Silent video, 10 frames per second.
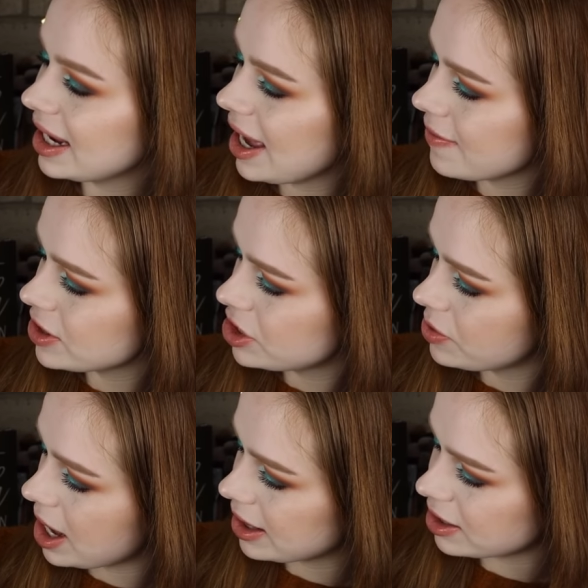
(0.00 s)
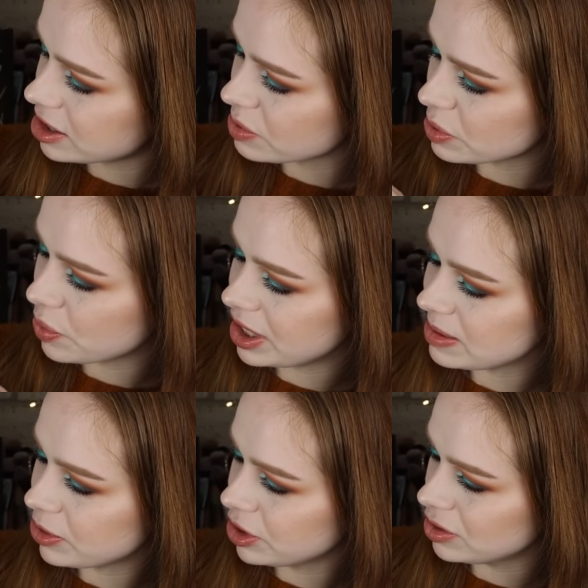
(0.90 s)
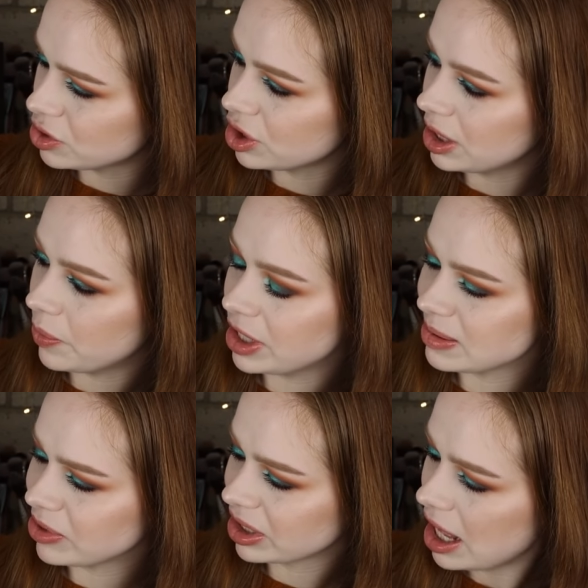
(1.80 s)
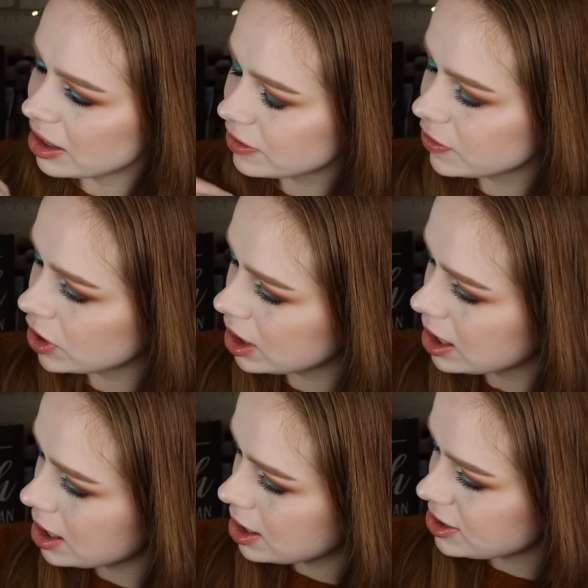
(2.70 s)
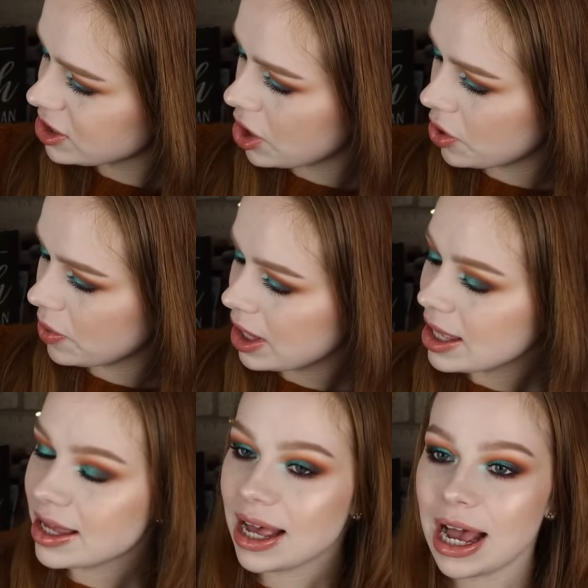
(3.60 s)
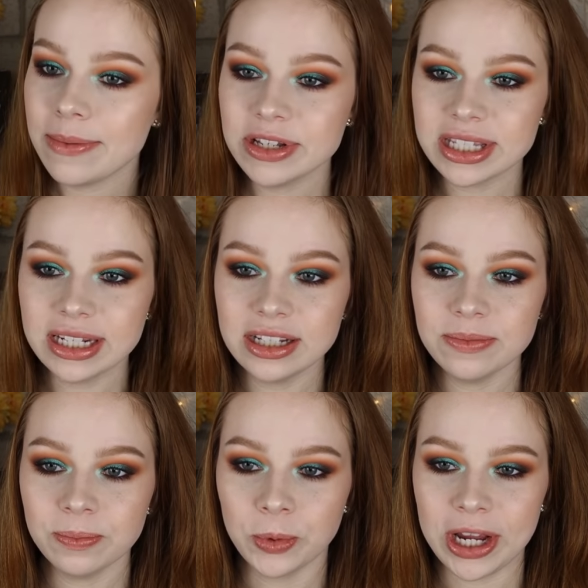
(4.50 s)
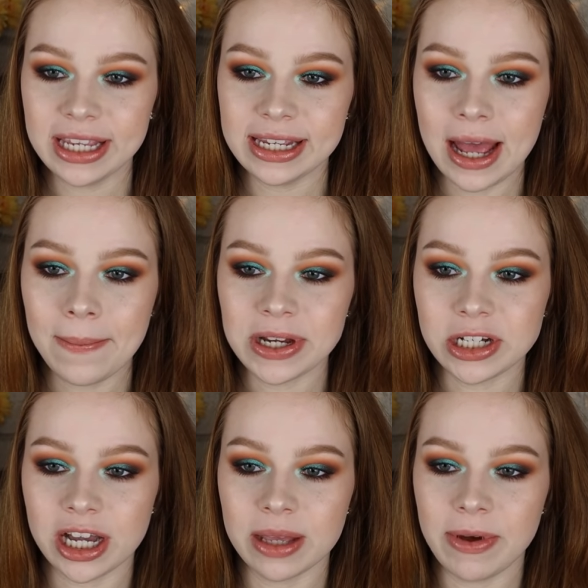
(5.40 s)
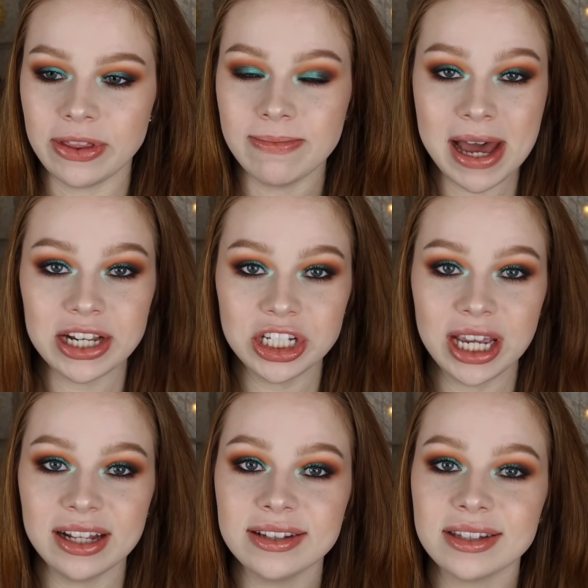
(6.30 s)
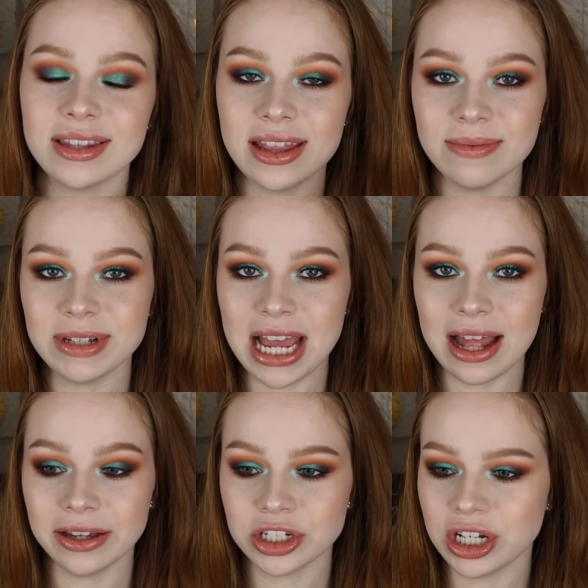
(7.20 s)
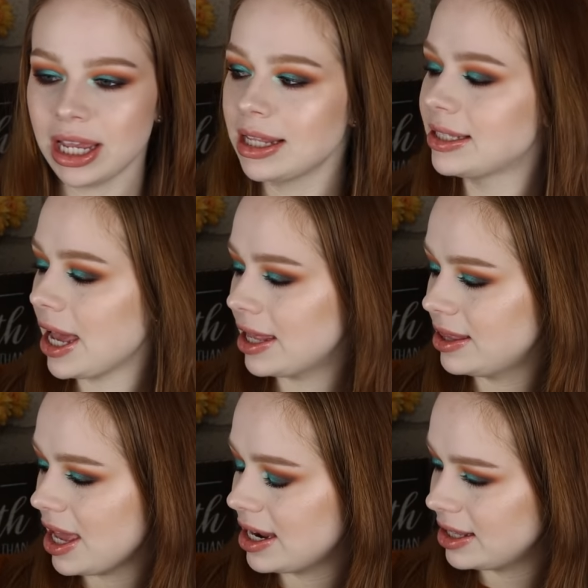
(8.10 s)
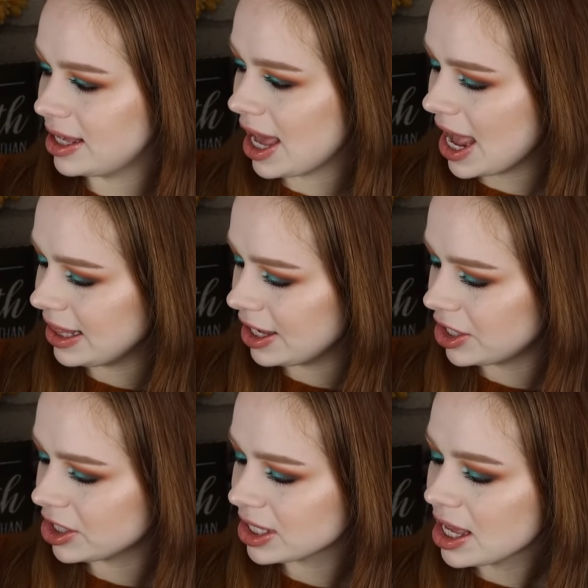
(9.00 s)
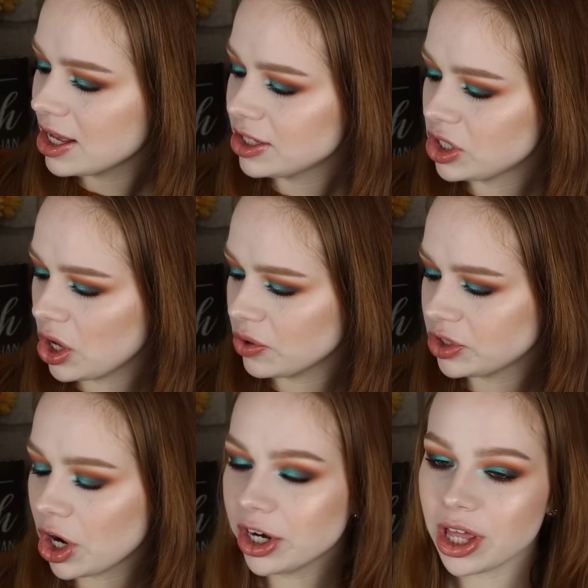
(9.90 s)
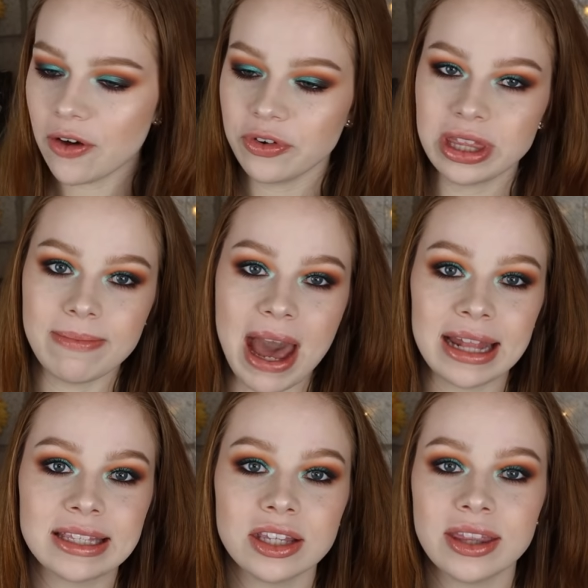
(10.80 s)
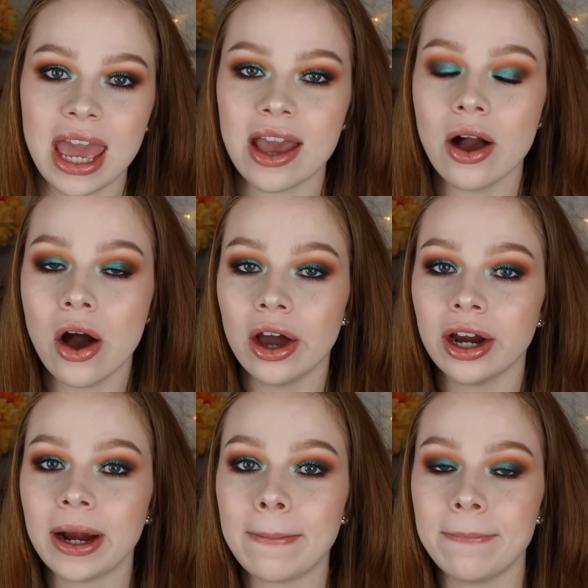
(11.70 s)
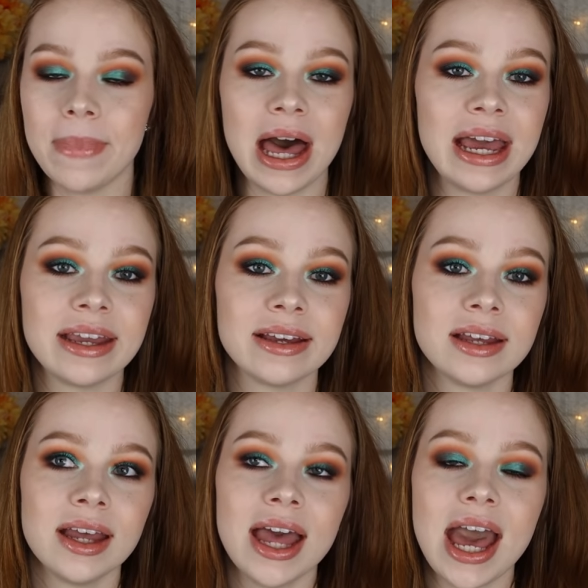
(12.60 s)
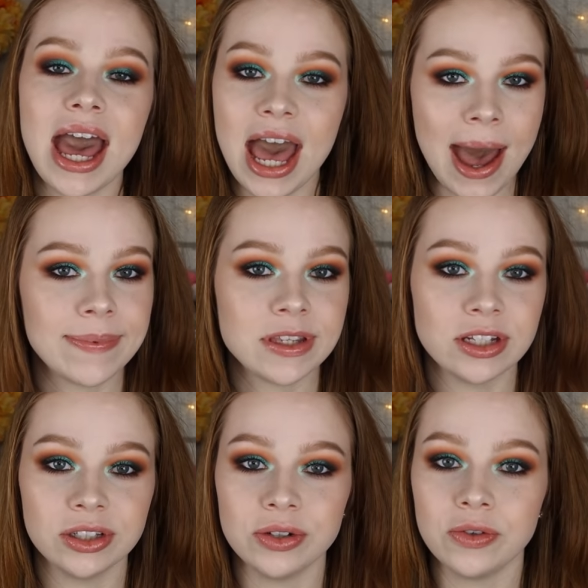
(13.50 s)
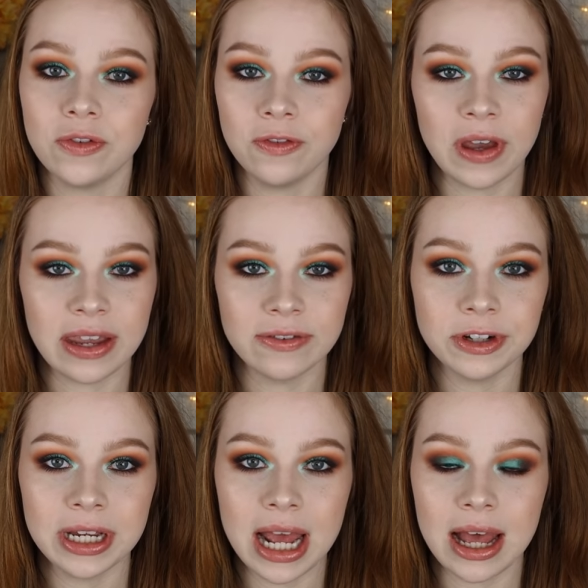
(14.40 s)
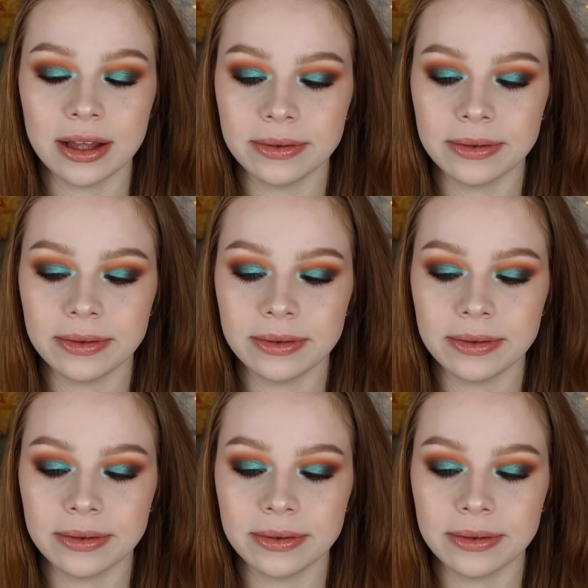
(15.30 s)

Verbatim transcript: then I have the two highlighters, which one is more neutral and one is more colorful. So I'm just going to break it up by talking about the matte shades, then the metallic shades, and then the highlighters. So starting off with the mattes, they are my absolute favorite.